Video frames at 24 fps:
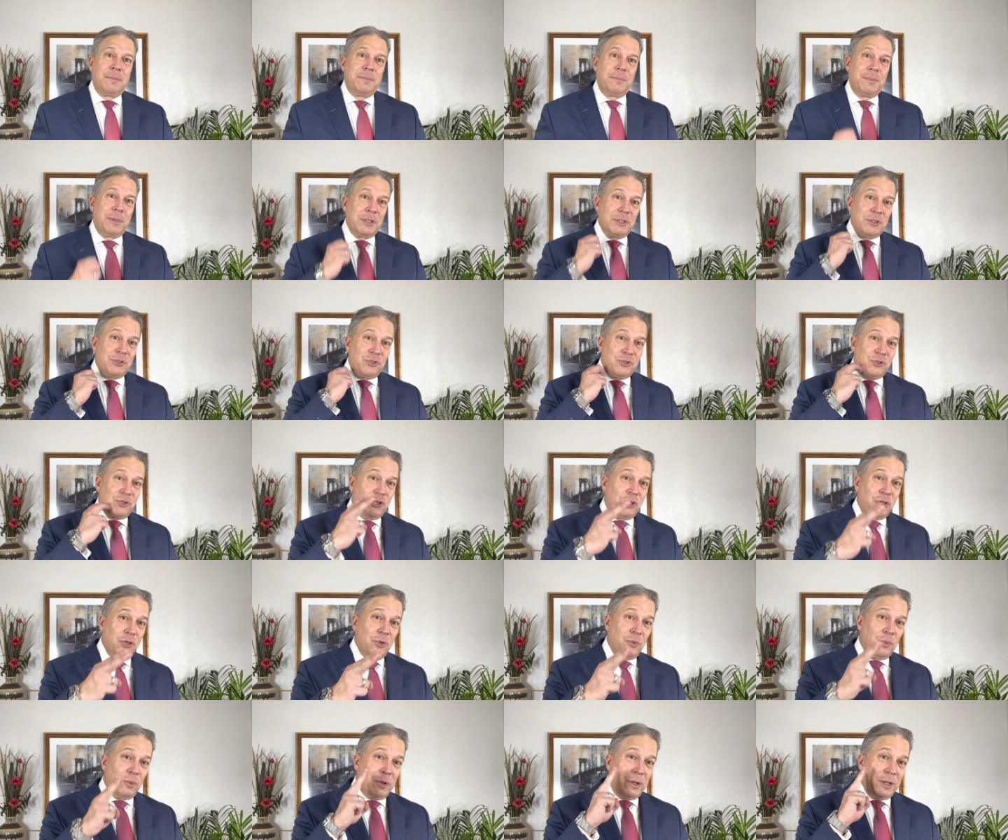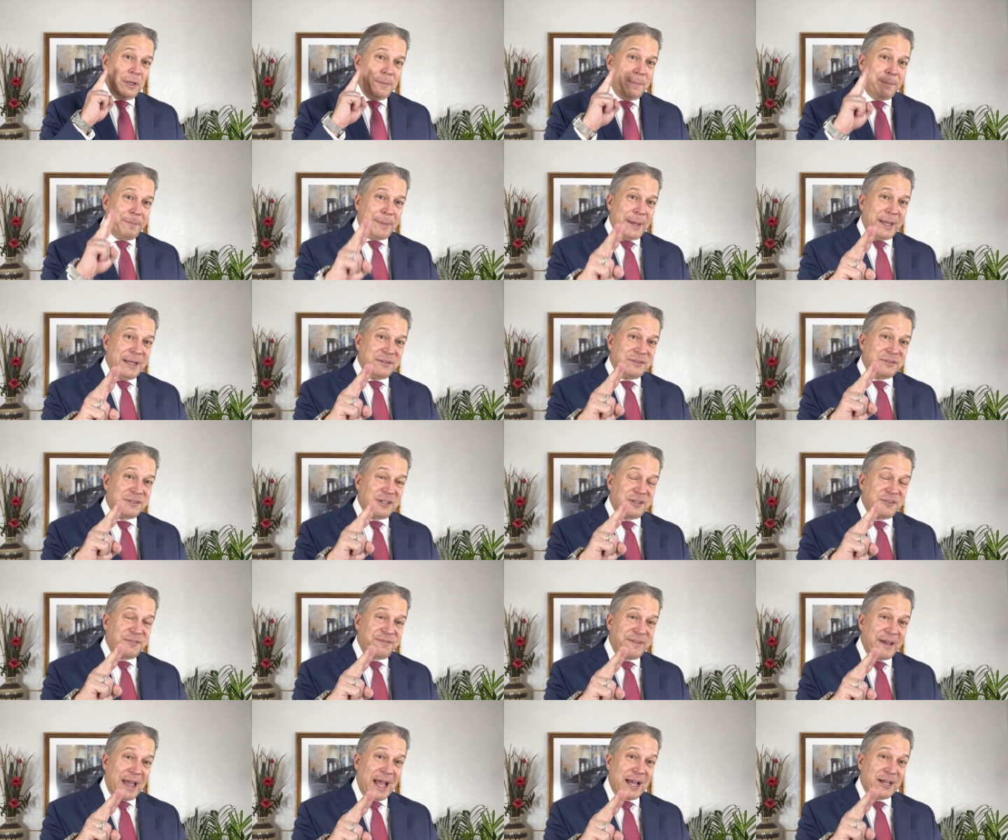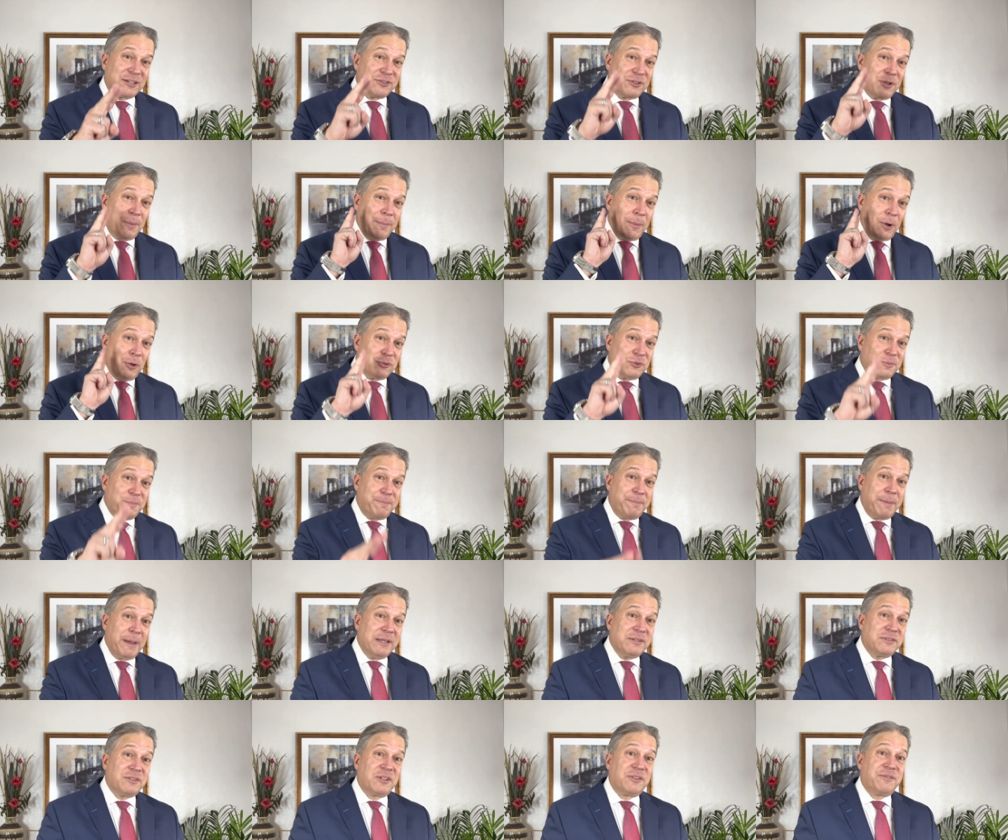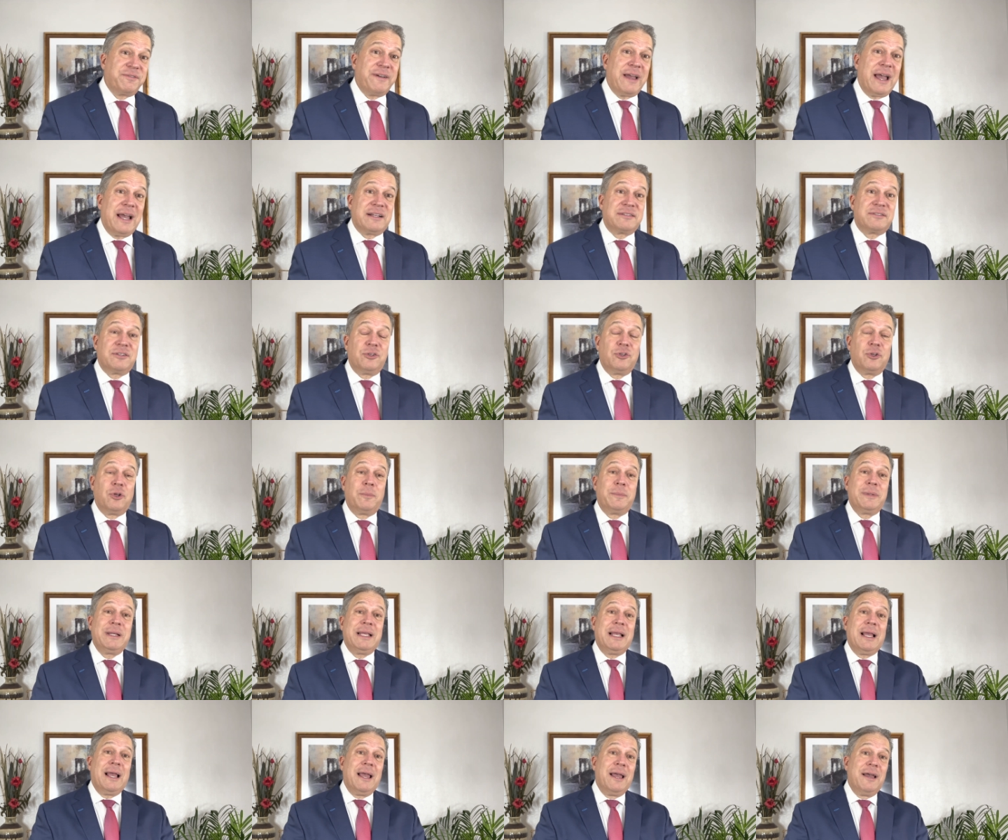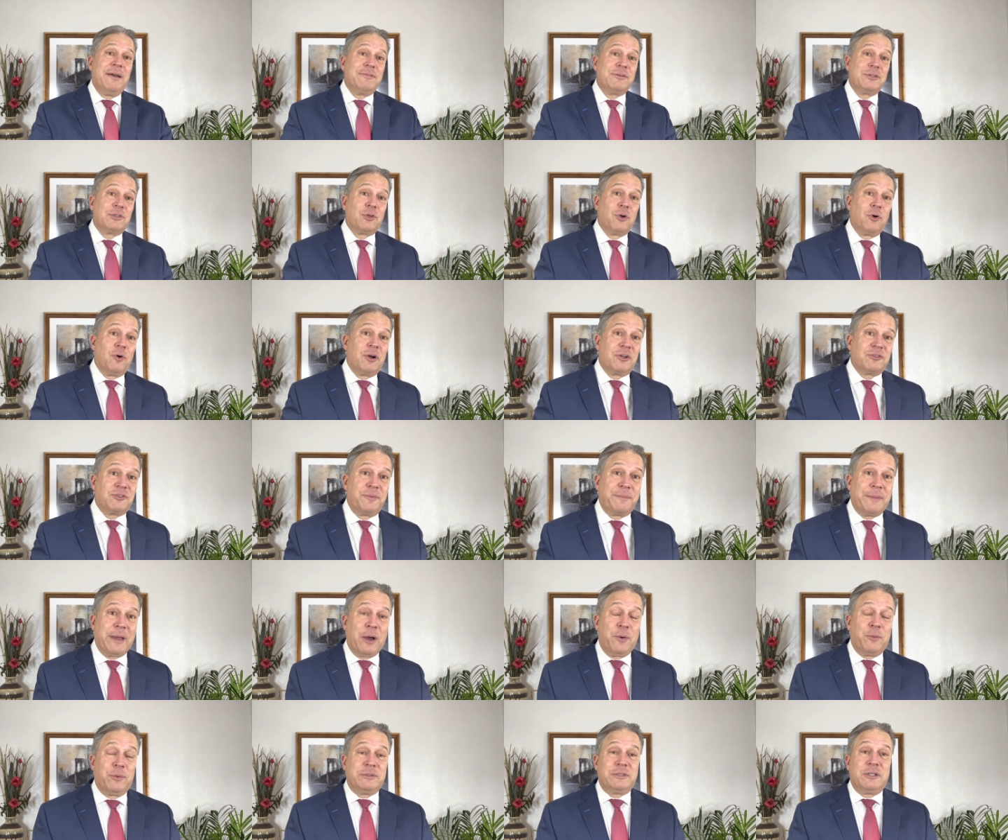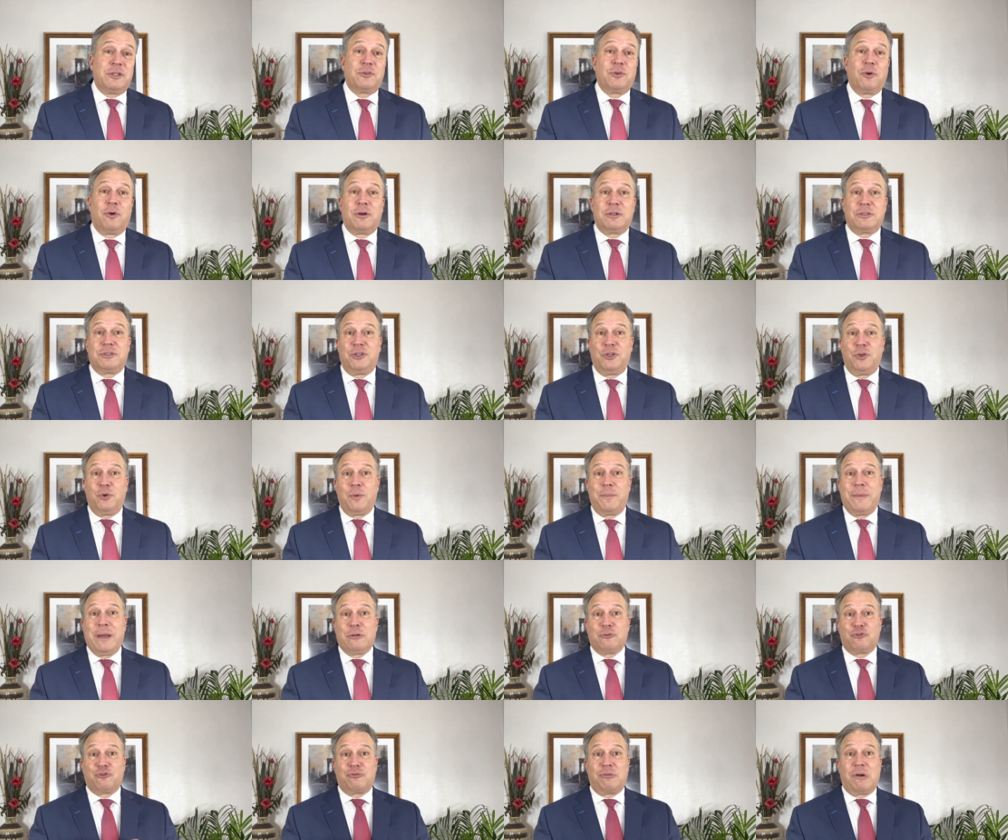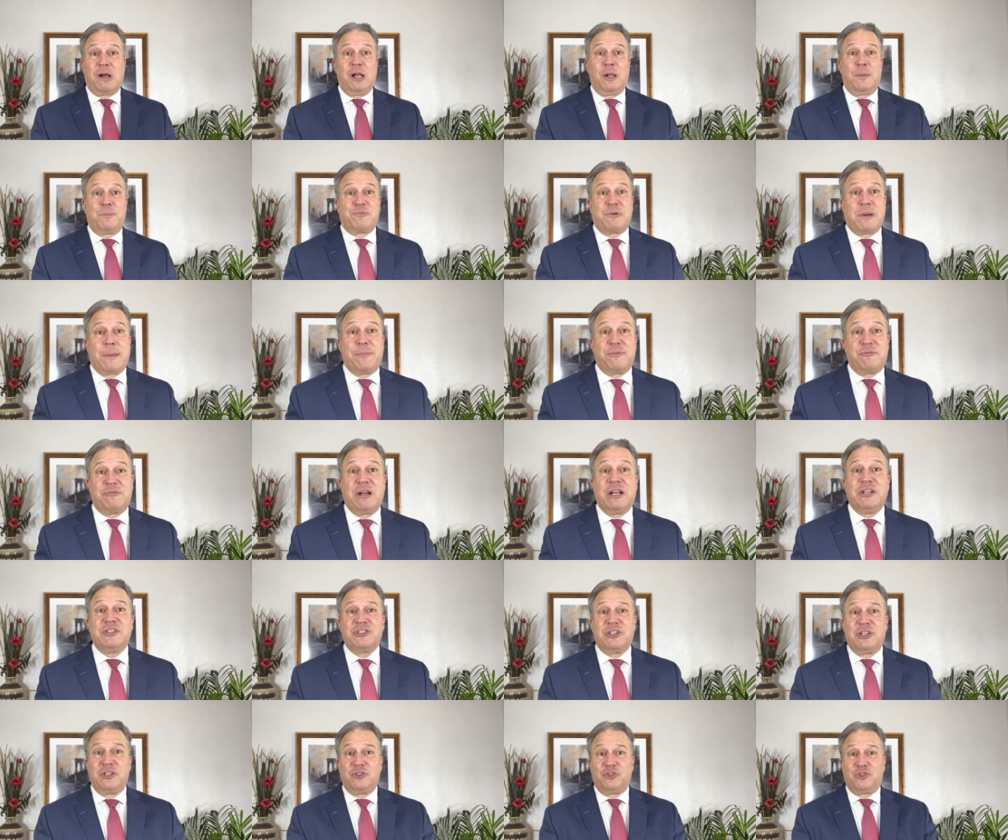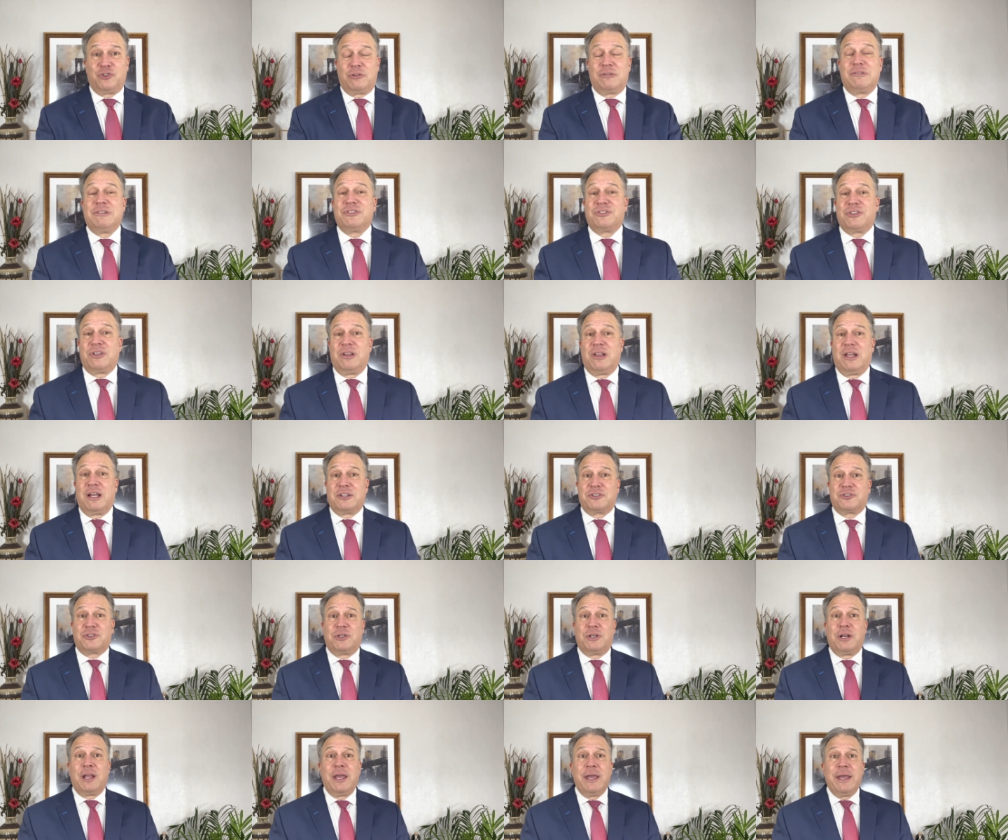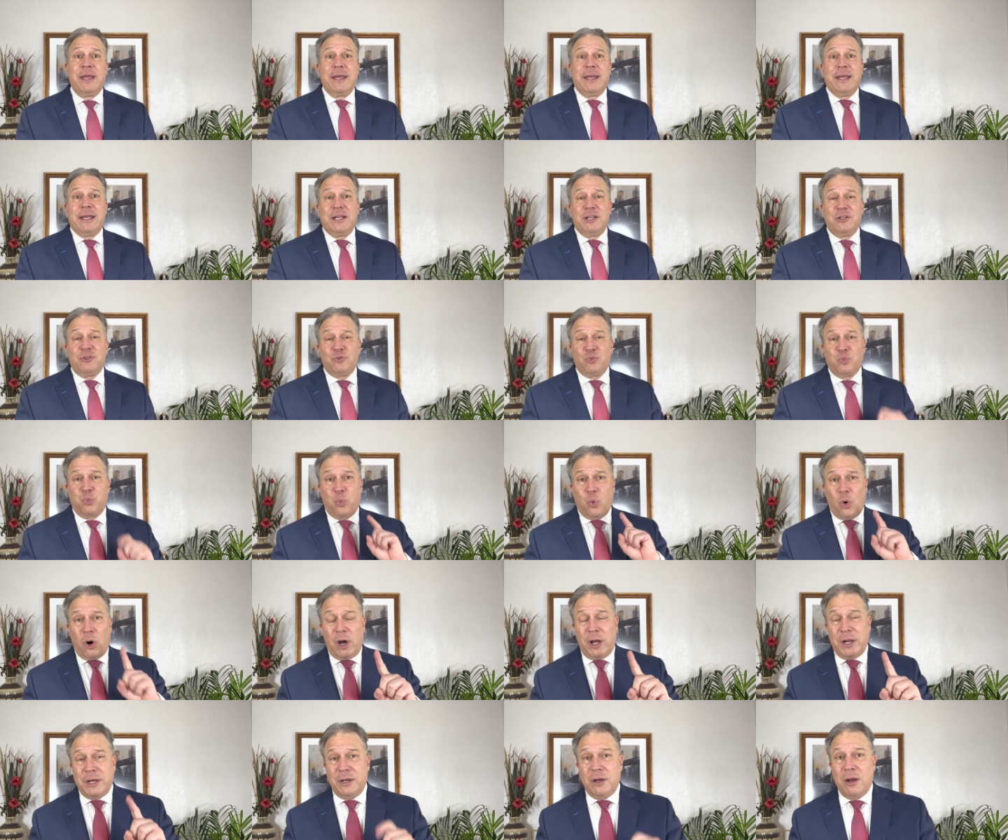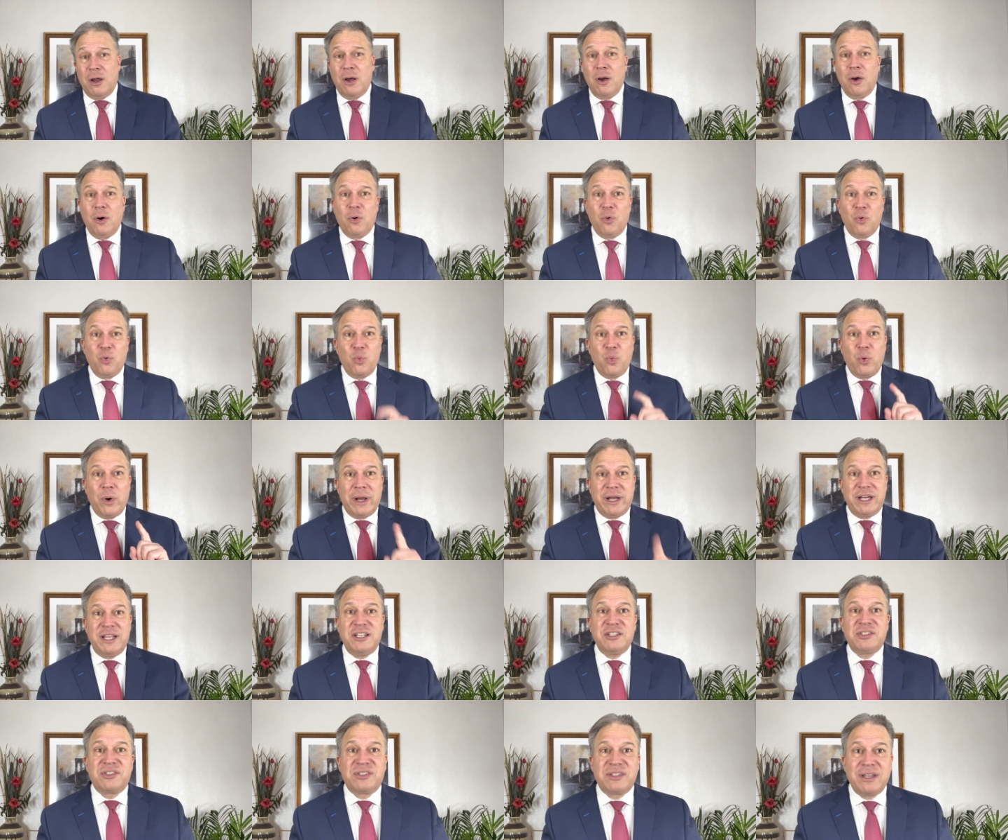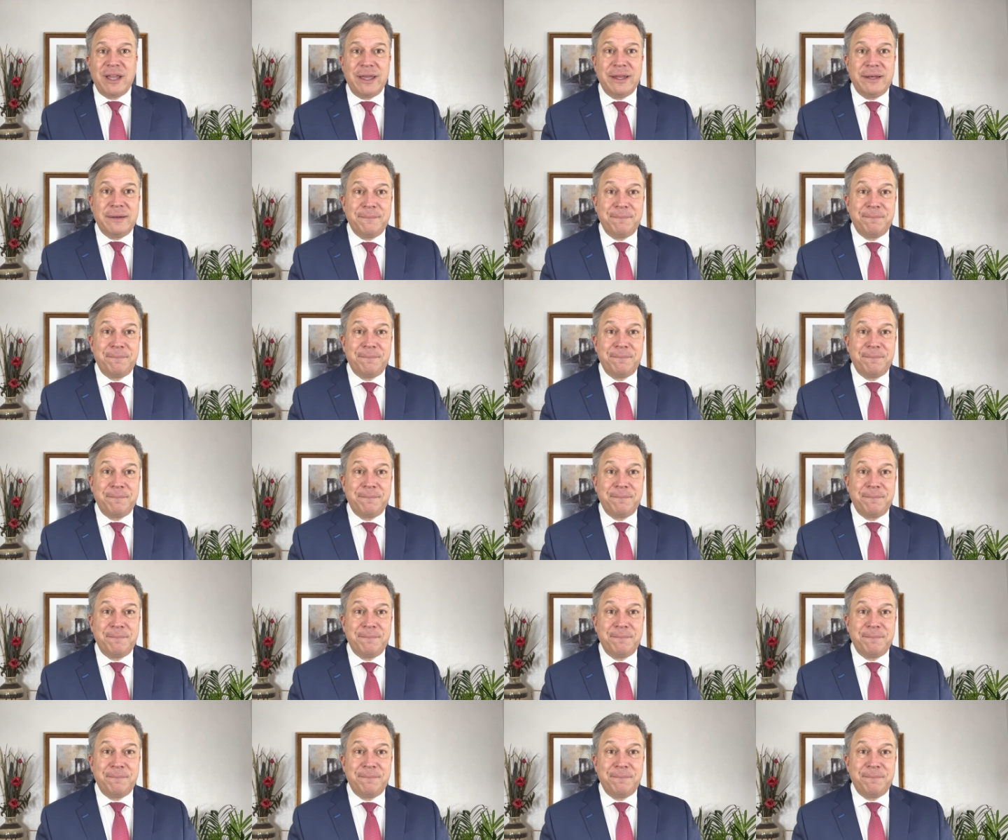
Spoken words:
But two of the basic facts, the most basic facts that nobody ever talks about when they're talking to you about trial preparation and jury selection is one, where do you sit?